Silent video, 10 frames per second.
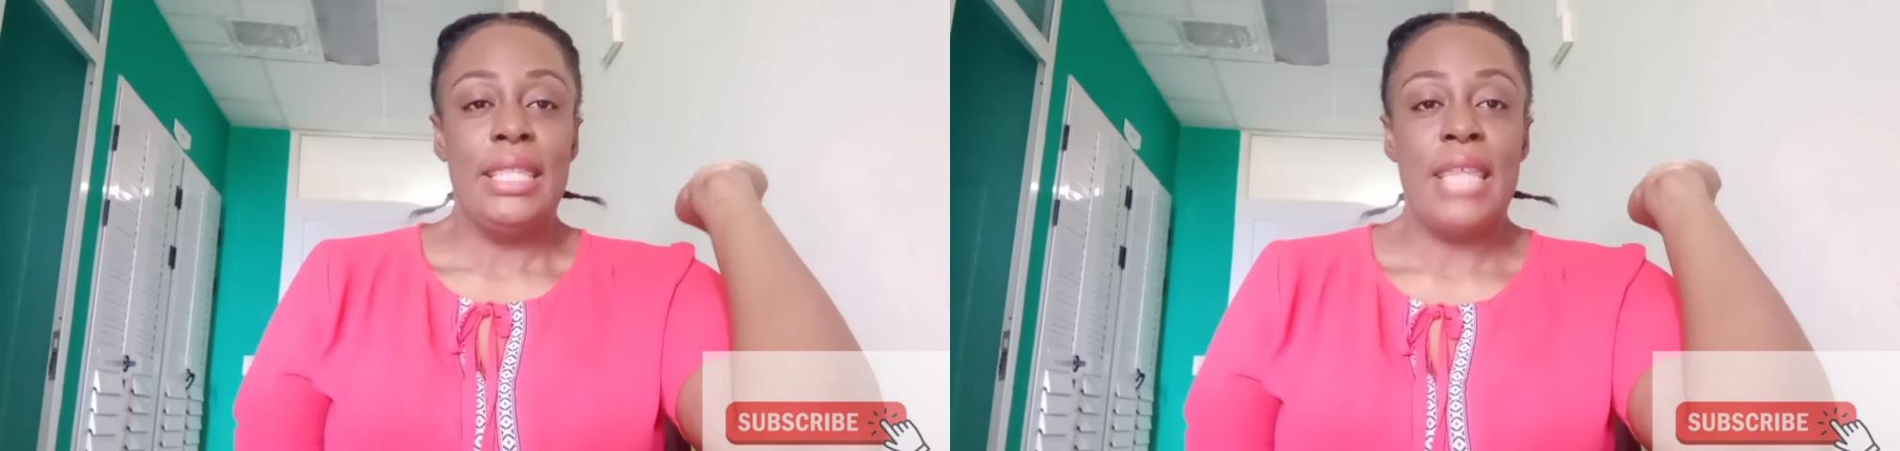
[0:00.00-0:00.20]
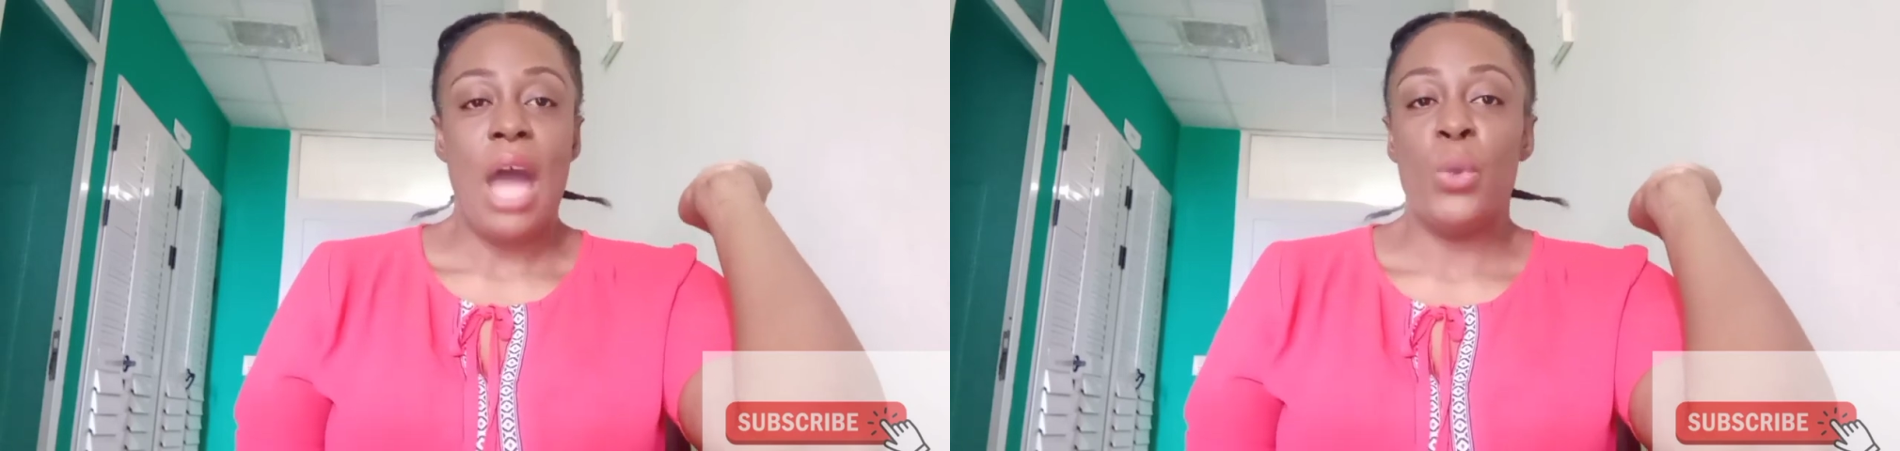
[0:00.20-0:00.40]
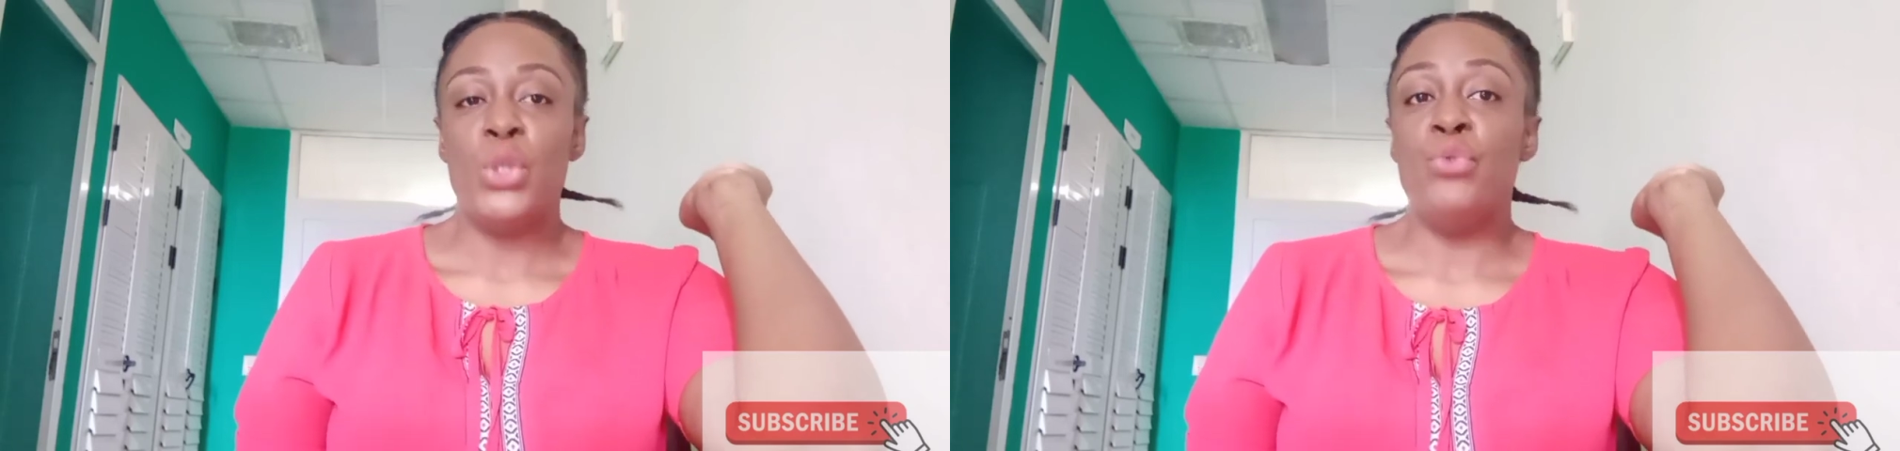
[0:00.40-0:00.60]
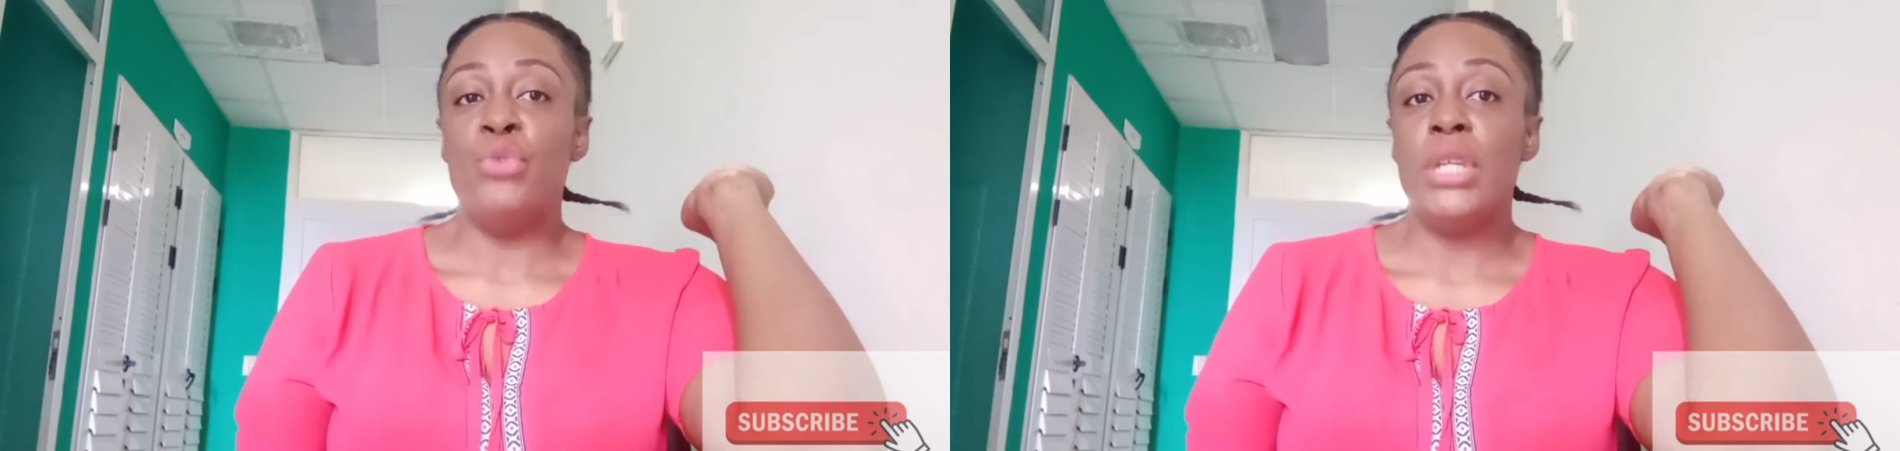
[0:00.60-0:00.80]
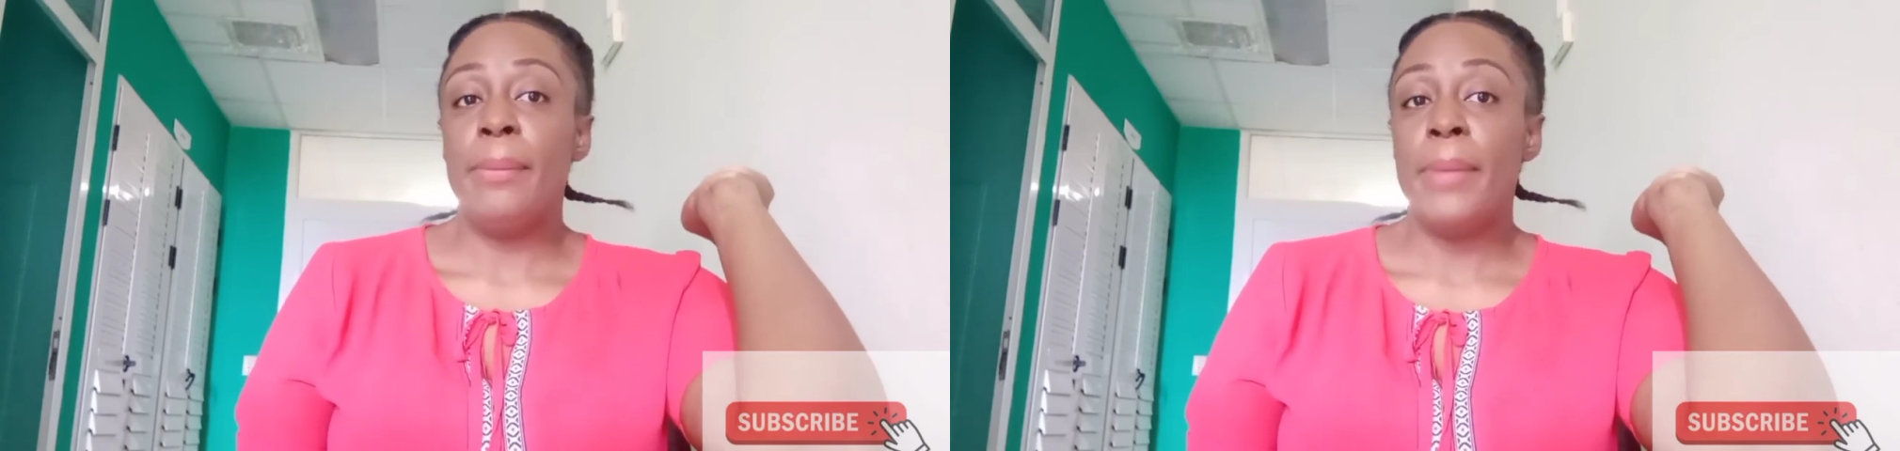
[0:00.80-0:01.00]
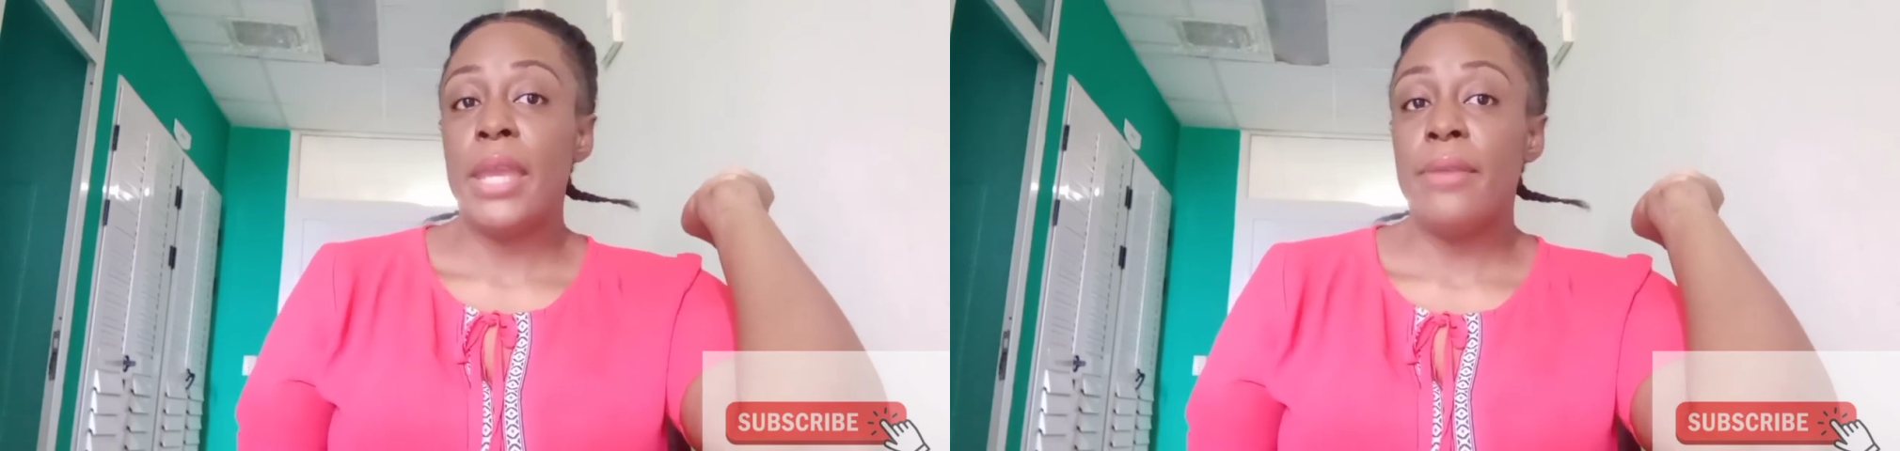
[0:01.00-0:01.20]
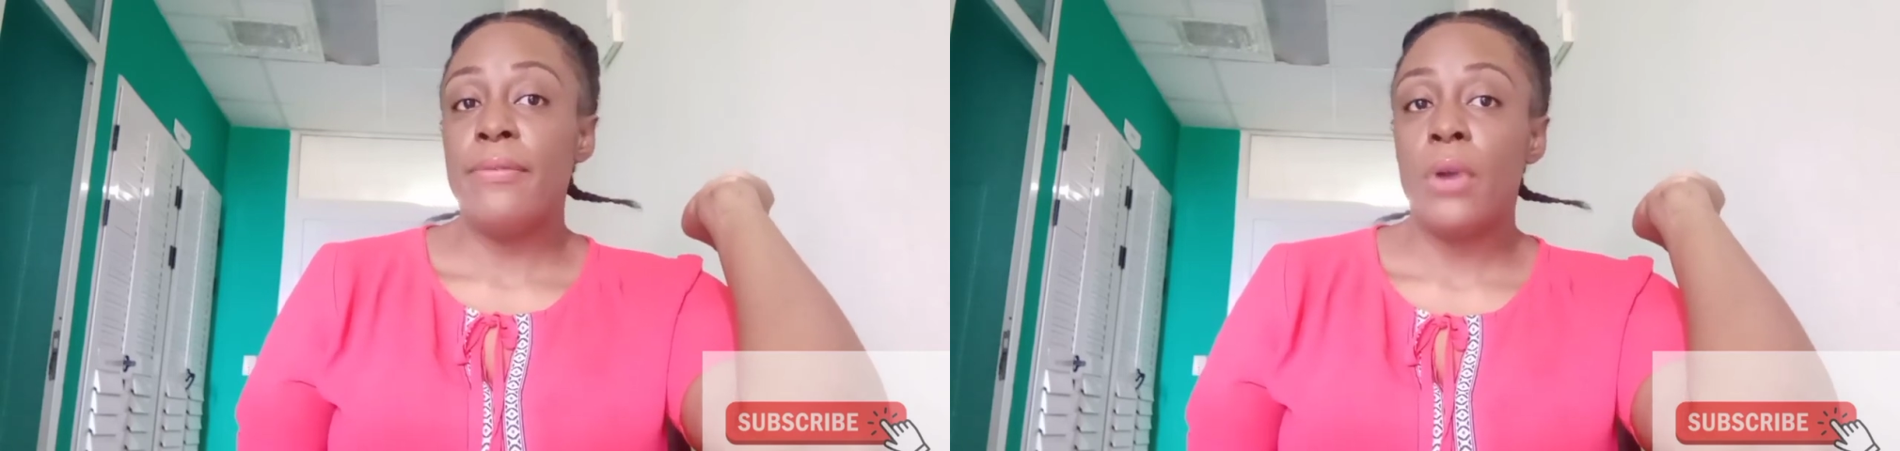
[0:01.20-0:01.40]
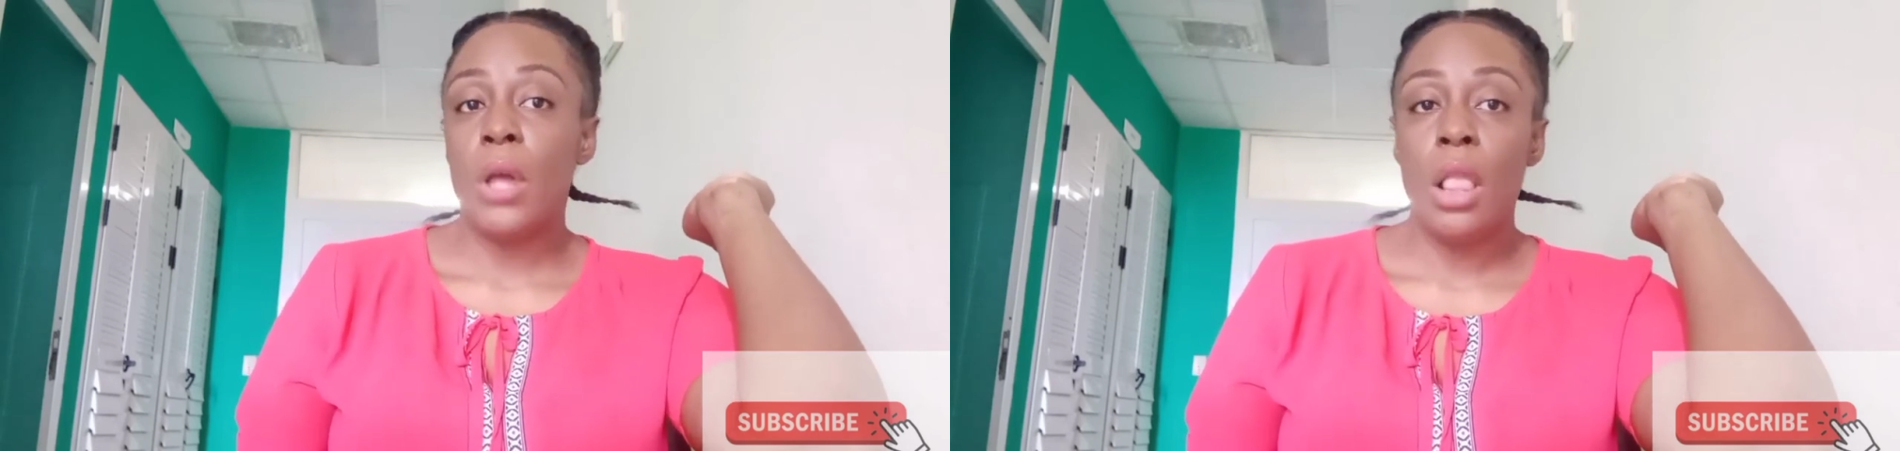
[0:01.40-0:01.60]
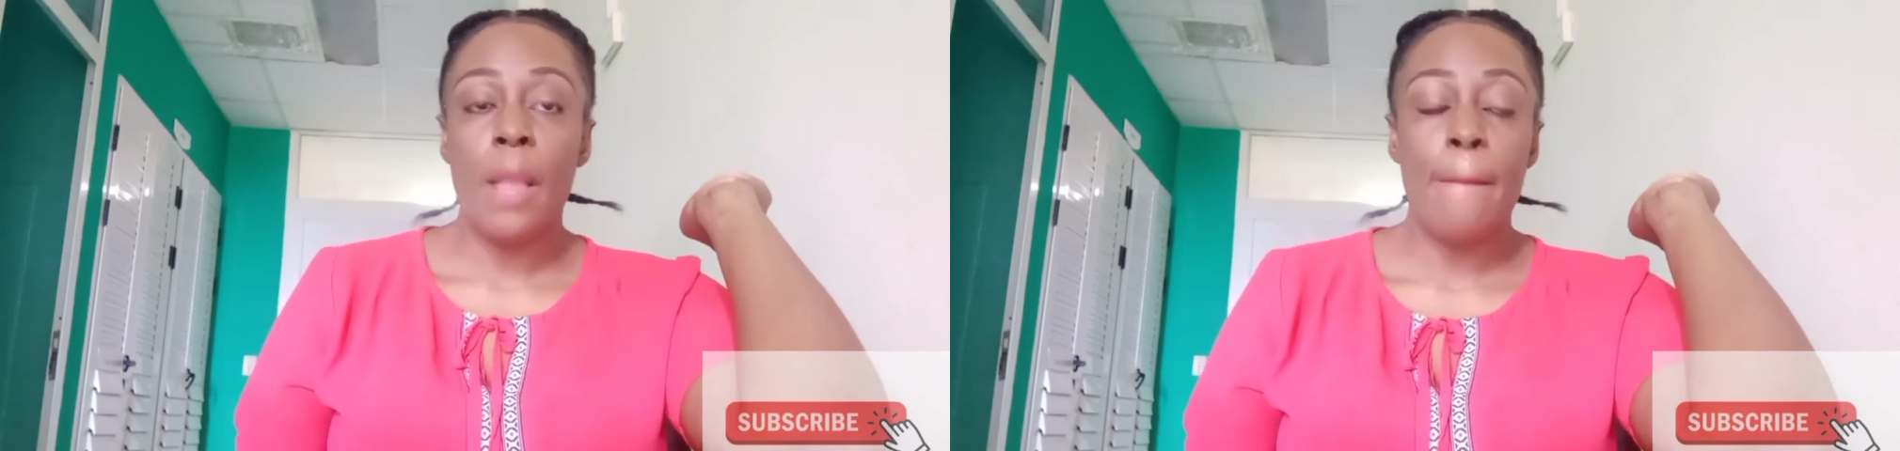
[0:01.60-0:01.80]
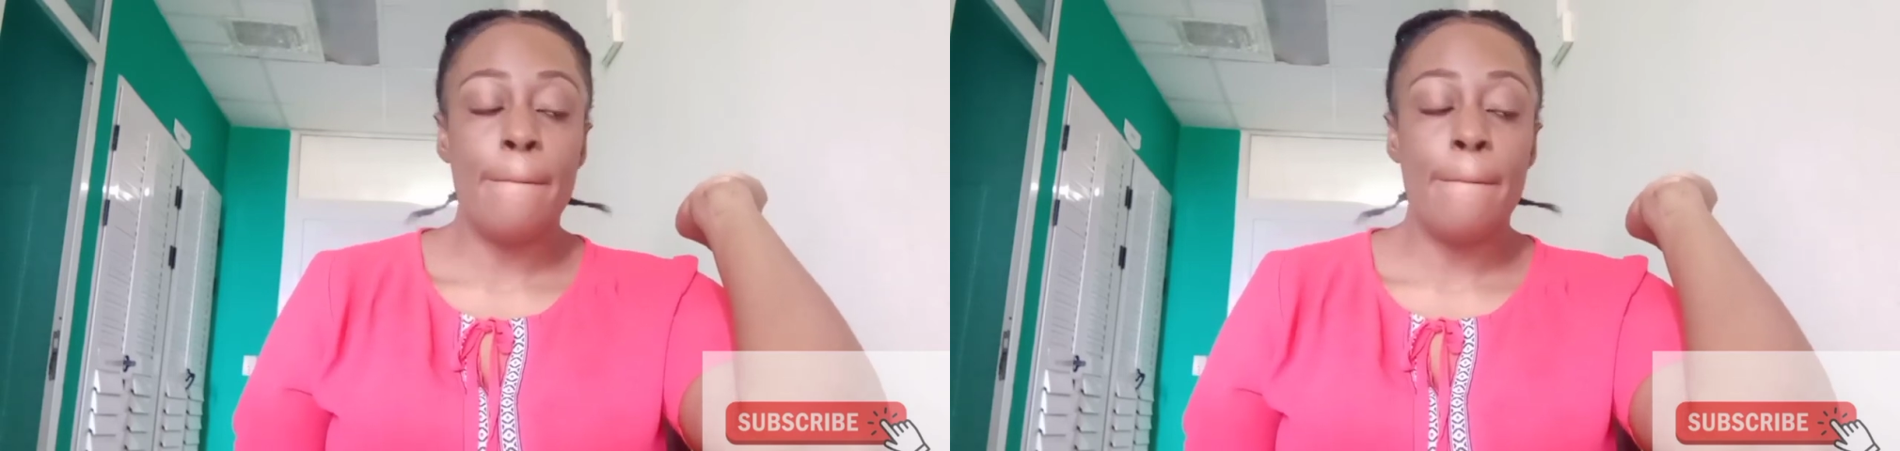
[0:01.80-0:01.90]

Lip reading: That was really painful,